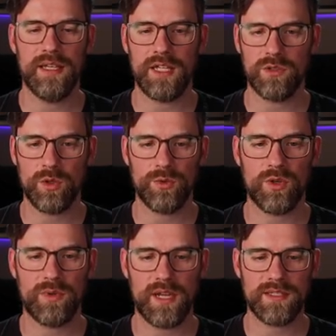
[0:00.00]
It'll go
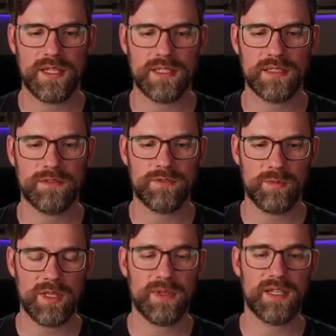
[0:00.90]
through a process. For
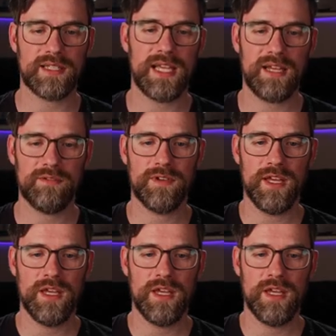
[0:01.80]
me, because I have